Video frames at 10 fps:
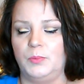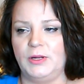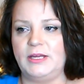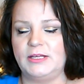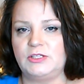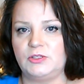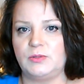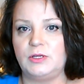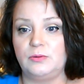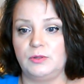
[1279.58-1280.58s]

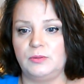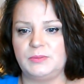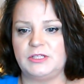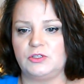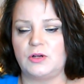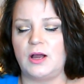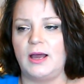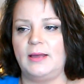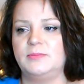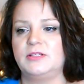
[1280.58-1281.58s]
prehistory groups and
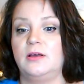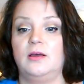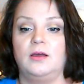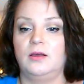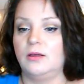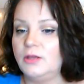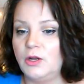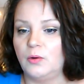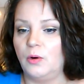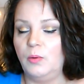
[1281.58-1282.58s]
tribes,
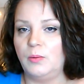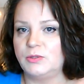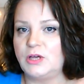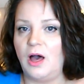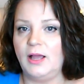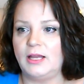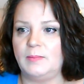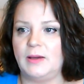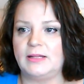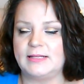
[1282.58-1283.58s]
or what we're
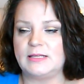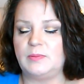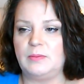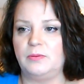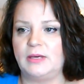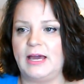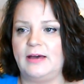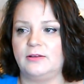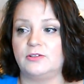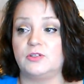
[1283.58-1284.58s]
talking about. That's how people
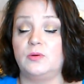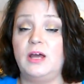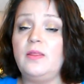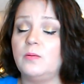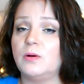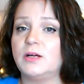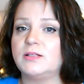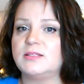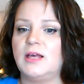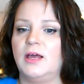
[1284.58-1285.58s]
gather. So in other
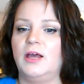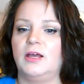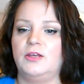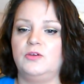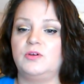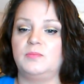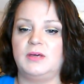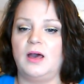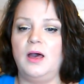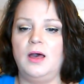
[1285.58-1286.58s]
words, you can
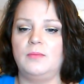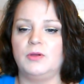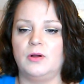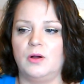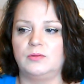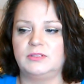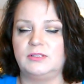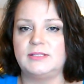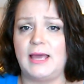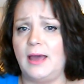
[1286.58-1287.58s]
become your own
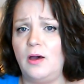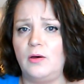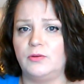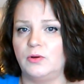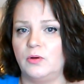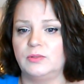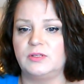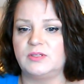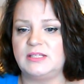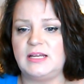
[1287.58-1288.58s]
little town, your own
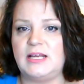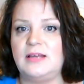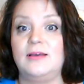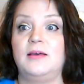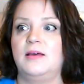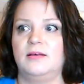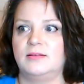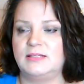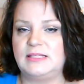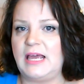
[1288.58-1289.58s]
little city,
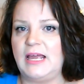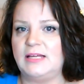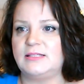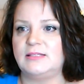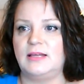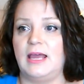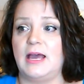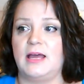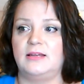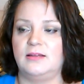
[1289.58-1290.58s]
state,
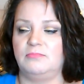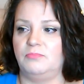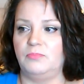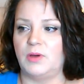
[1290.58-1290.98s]
and